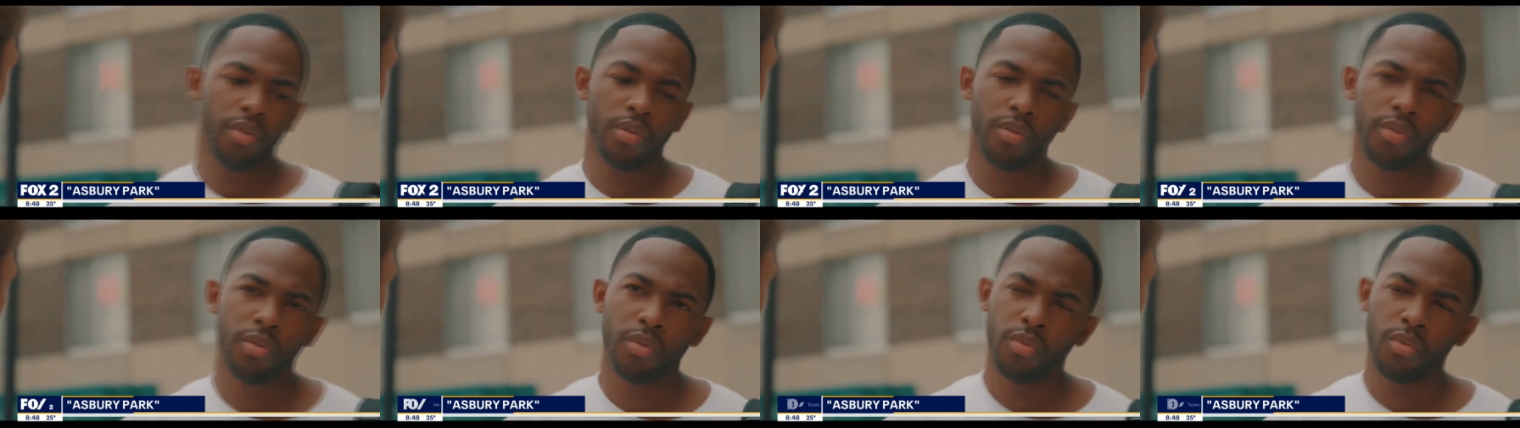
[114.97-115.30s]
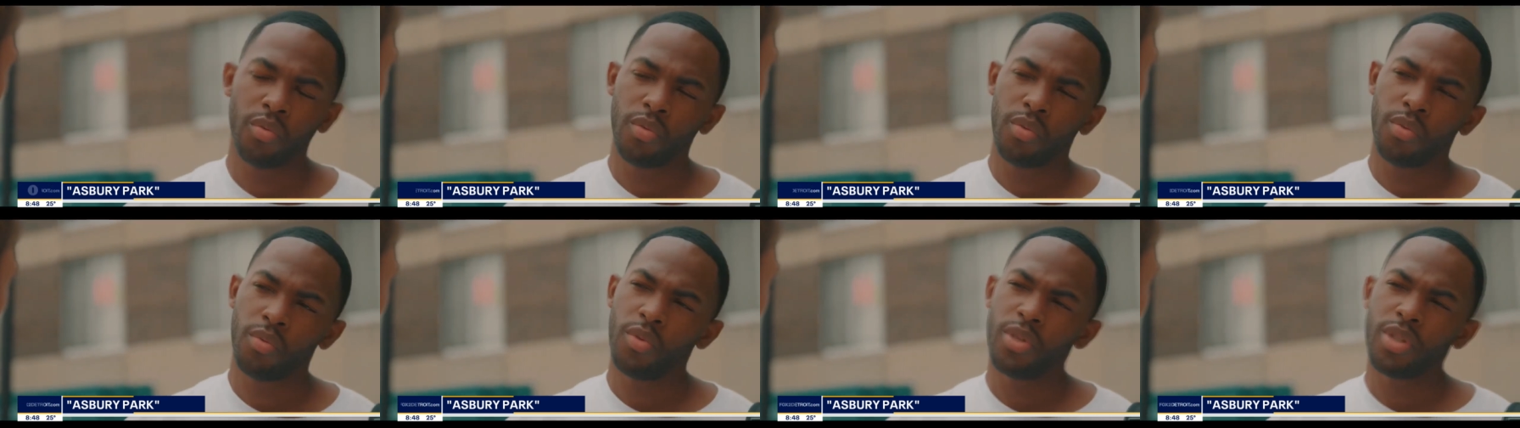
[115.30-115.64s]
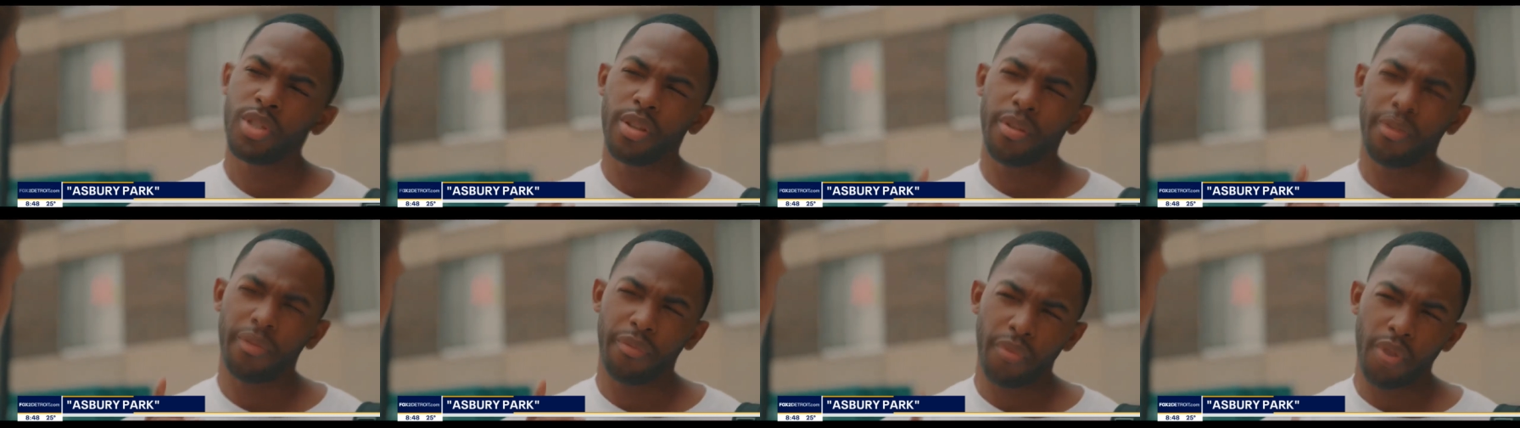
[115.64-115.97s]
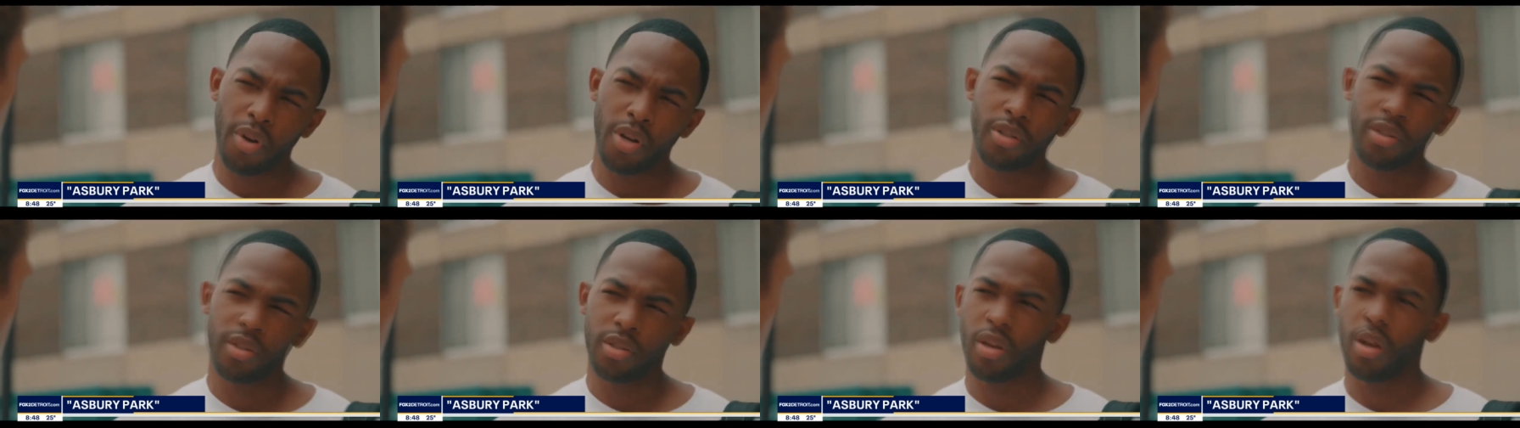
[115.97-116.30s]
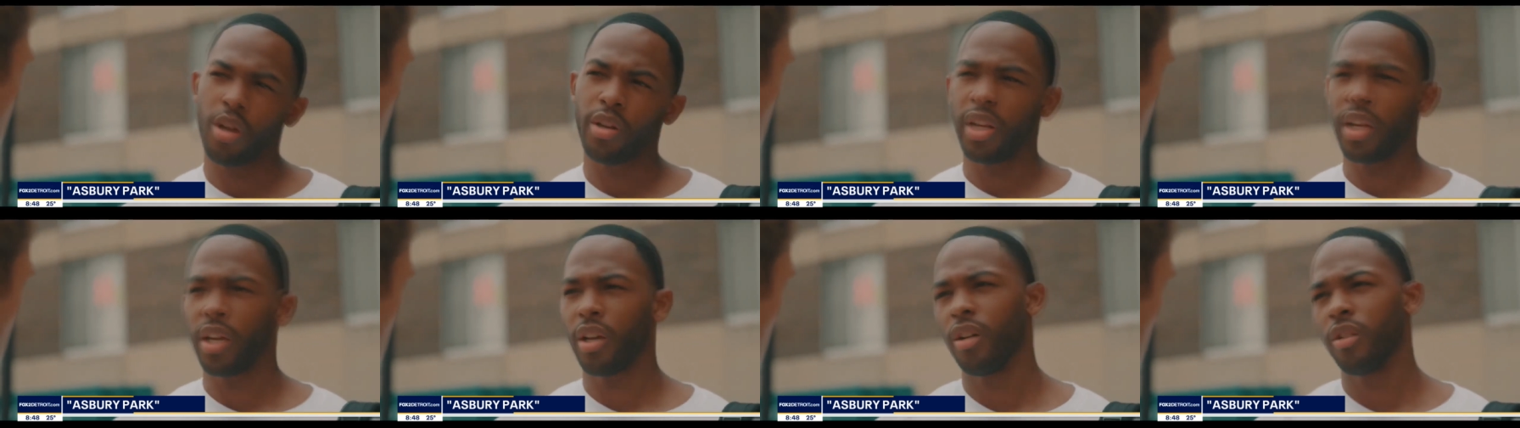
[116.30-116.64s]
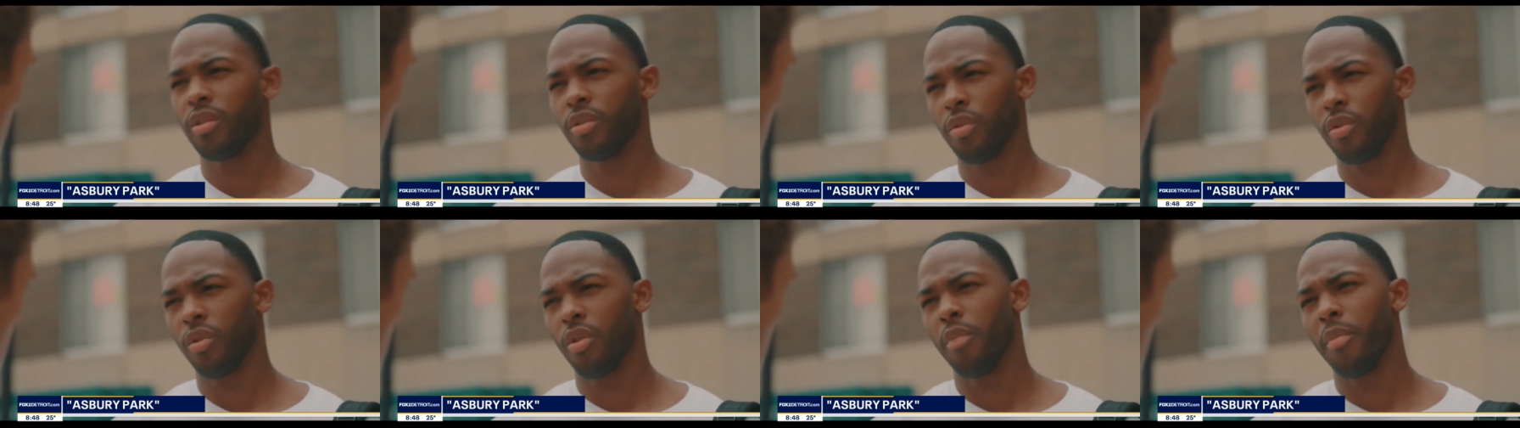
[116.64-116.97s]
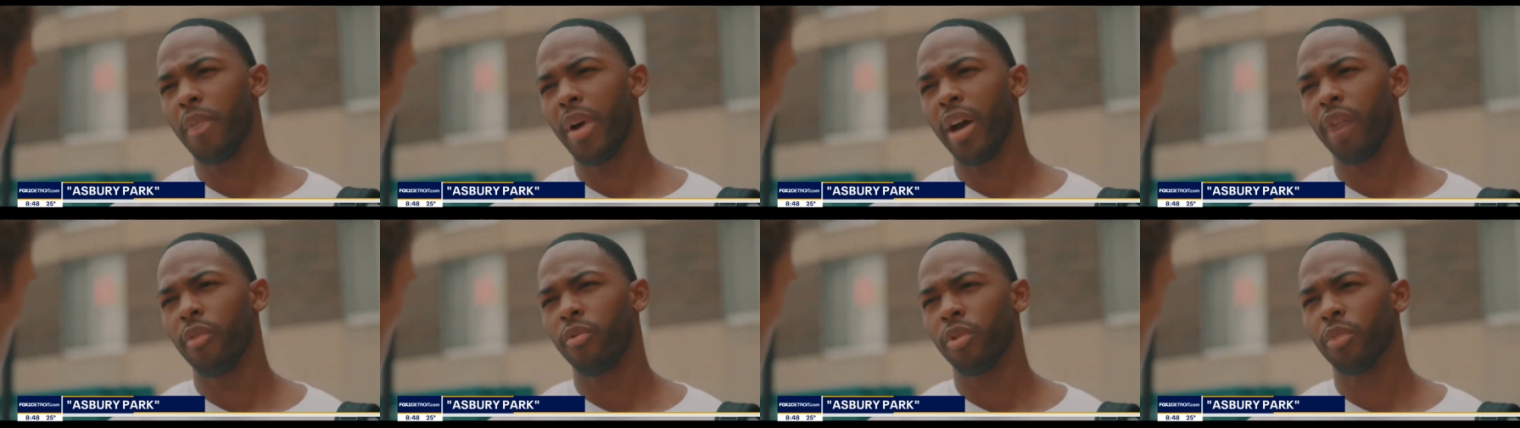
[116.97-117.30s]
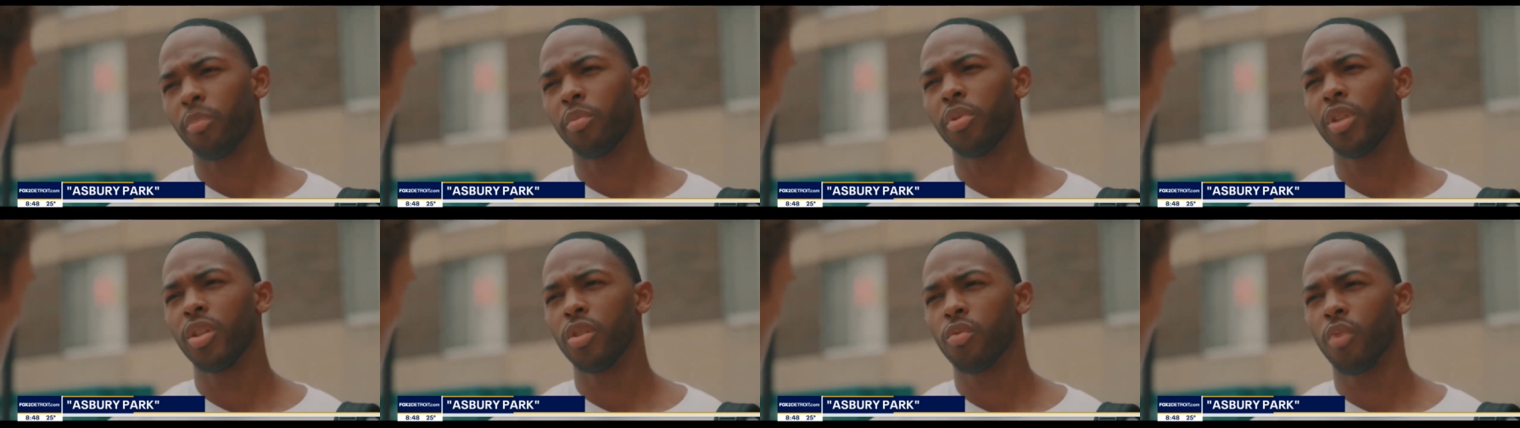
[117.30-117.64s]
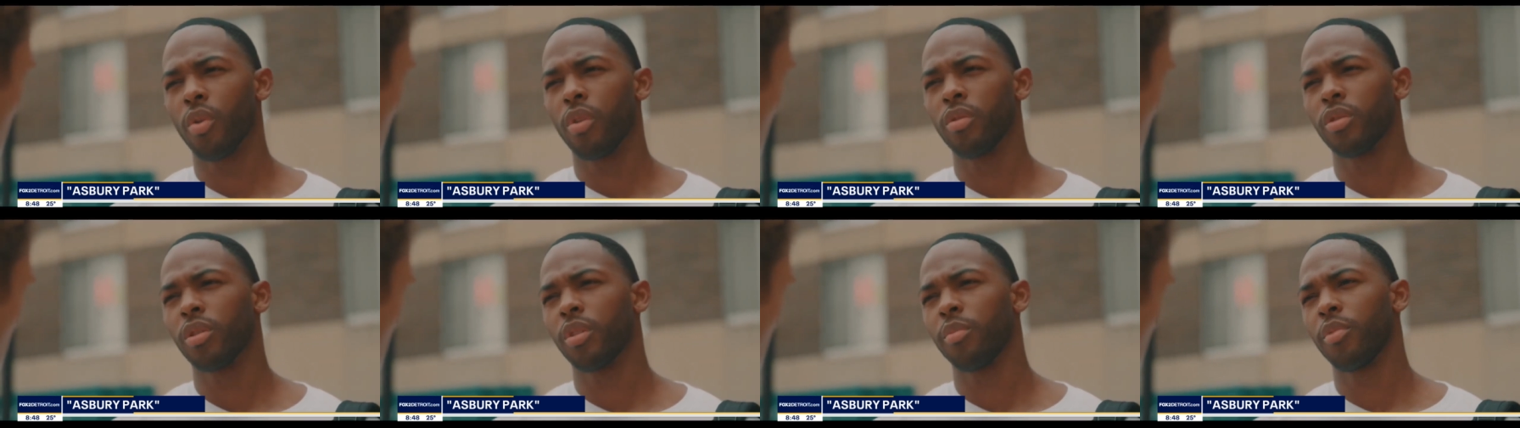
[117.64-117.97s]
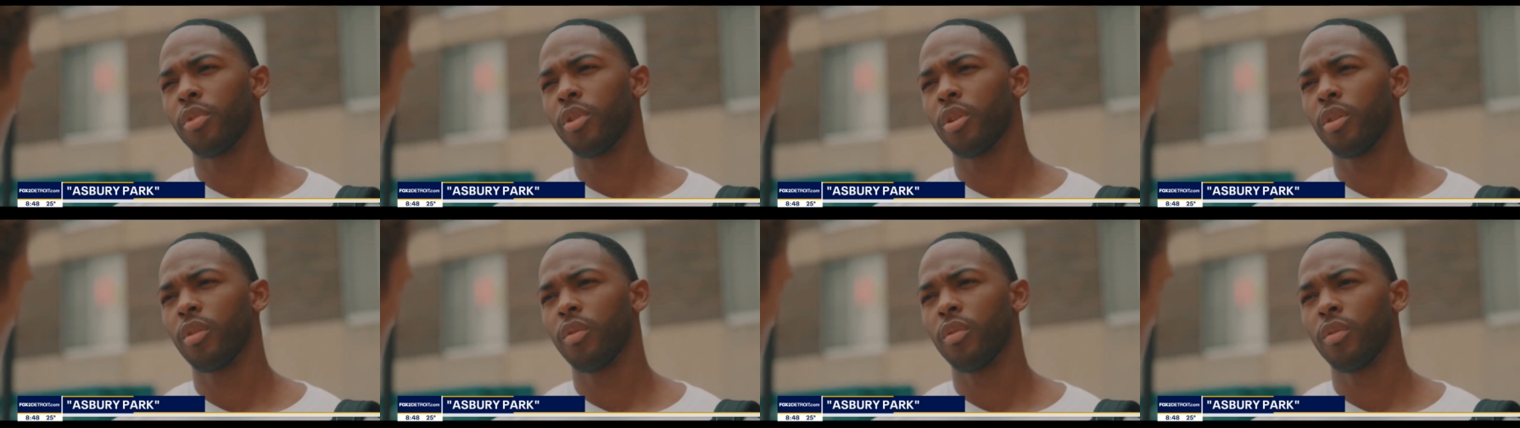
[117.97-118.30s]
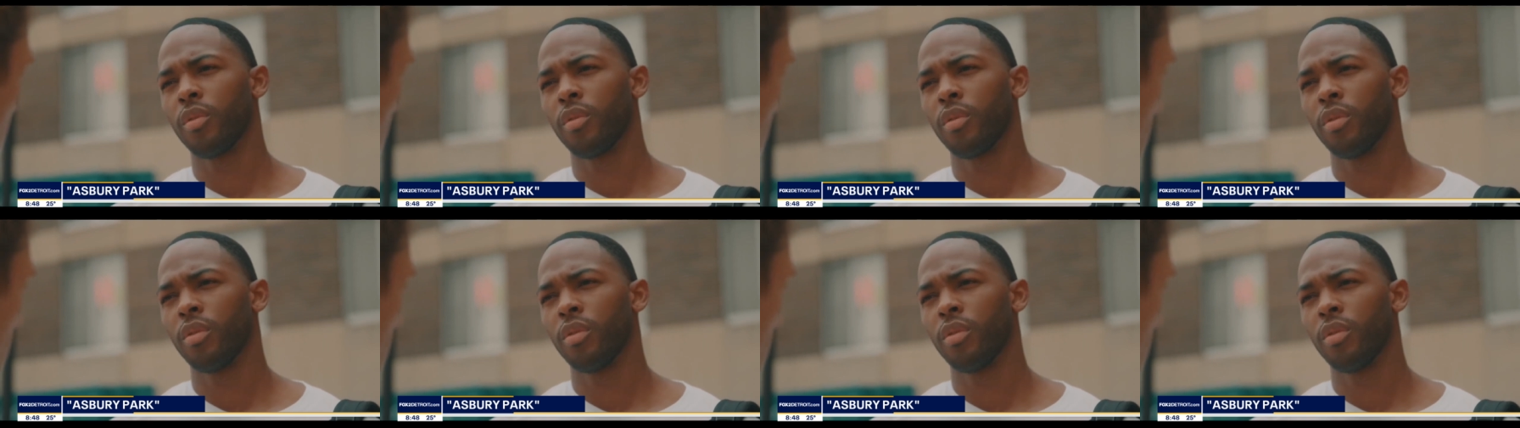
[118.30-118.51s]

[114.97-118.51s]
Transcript: Um, but we we were, you know, Jackson, shot